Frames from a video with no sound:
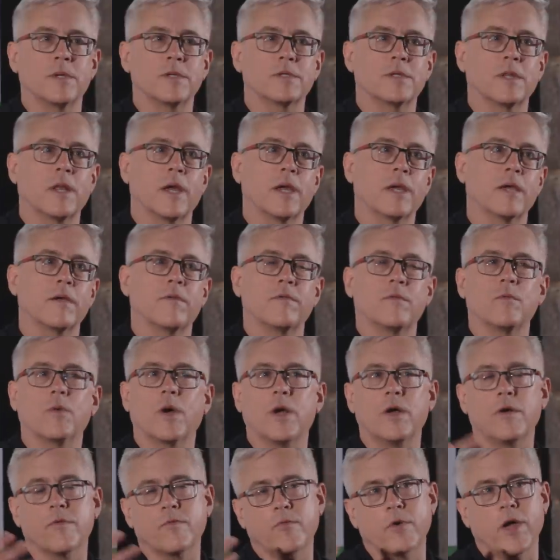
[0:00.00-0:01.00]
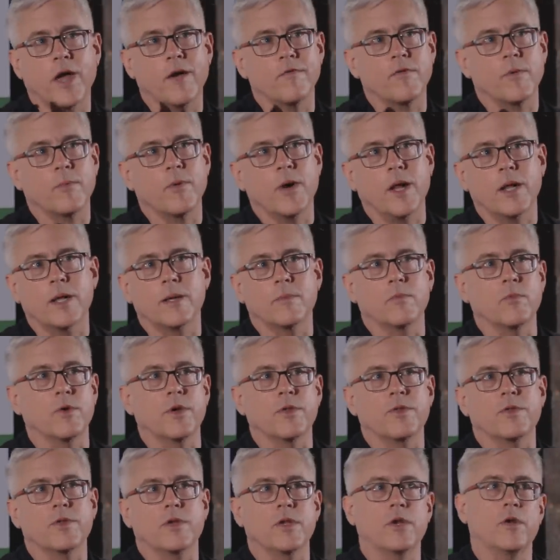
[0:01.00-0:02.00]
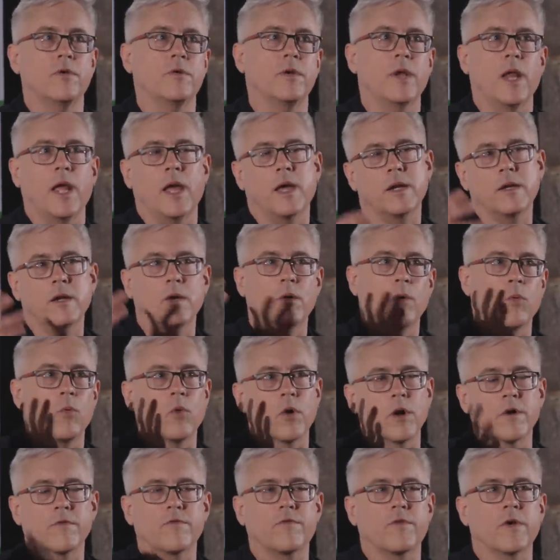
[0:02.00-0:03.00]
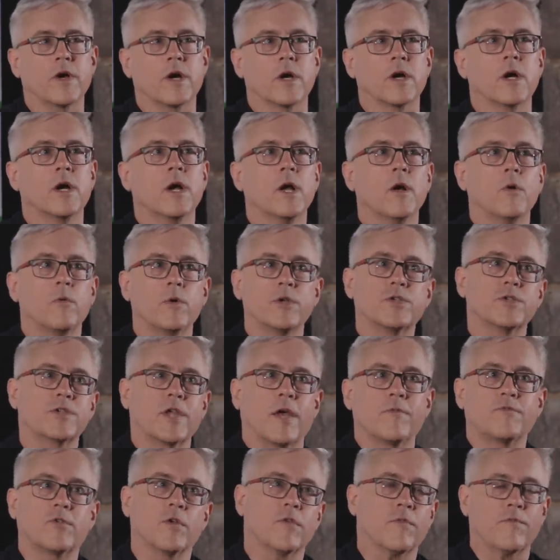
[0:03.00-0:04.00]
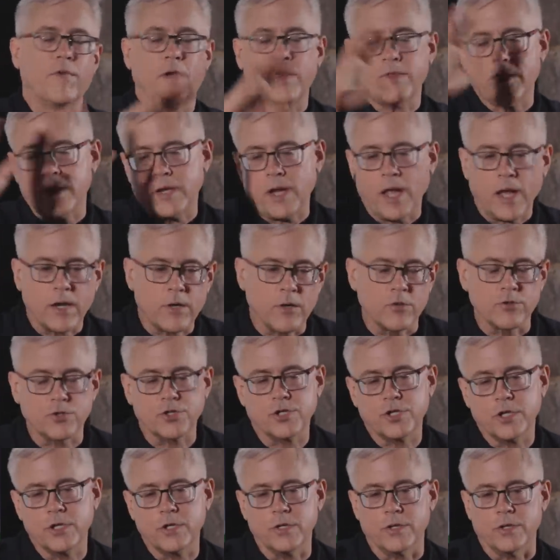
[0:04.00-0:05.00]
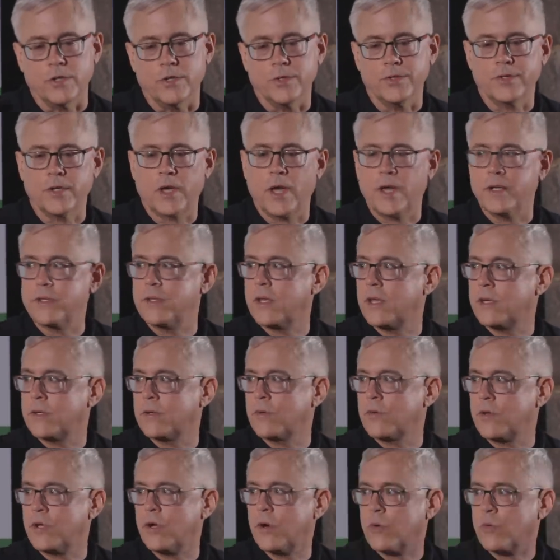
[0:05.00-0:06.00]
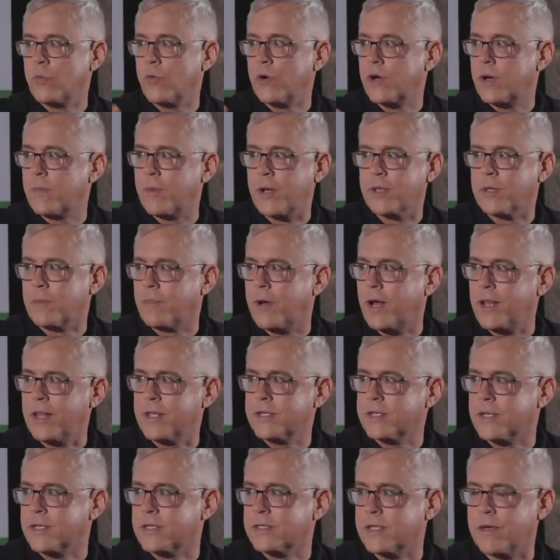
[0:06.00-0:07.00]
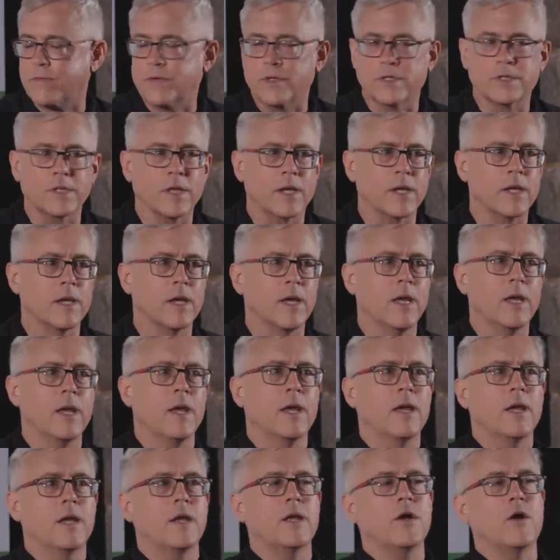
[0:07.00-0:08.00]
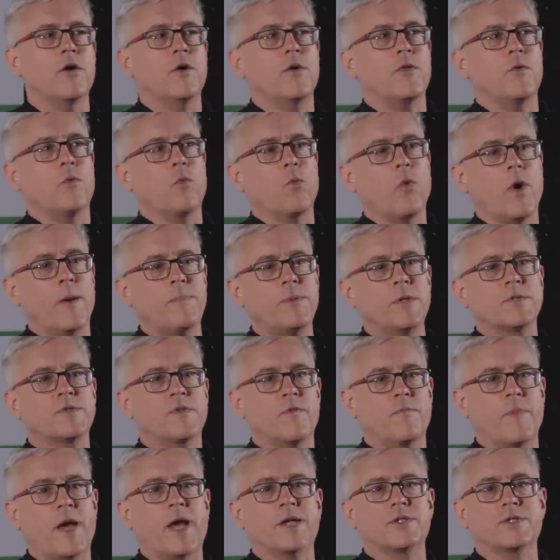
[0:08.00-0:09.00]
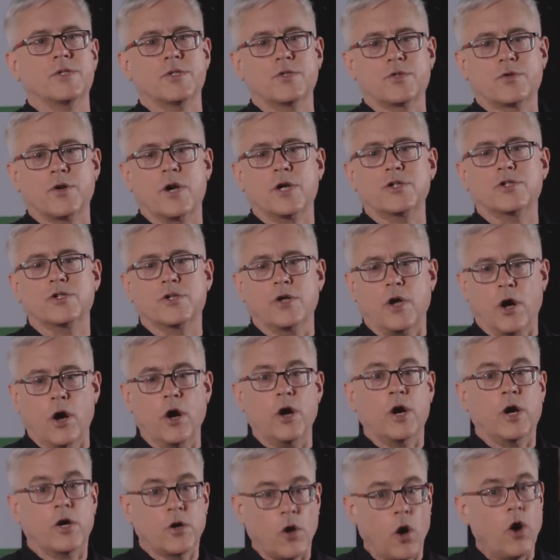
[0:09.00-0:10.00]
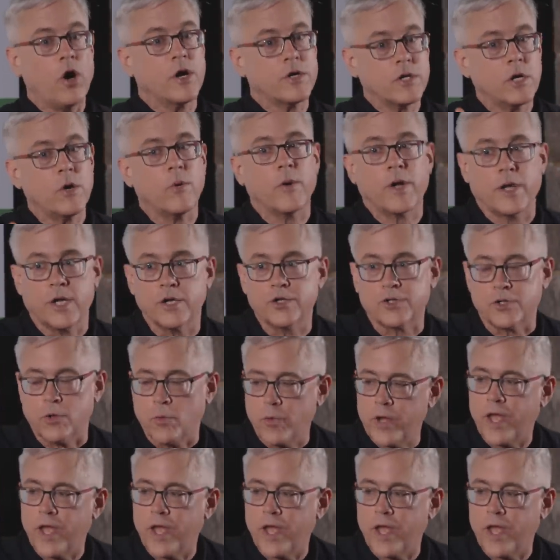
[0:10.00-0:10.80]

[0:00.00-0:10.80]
It's like, well, if we have a problem with, you know, nano warfare, we just have to invent the nano shield. And then we don't worry about the politics of it. It's like, you know, weapons of mass destruction are an ongoing issue.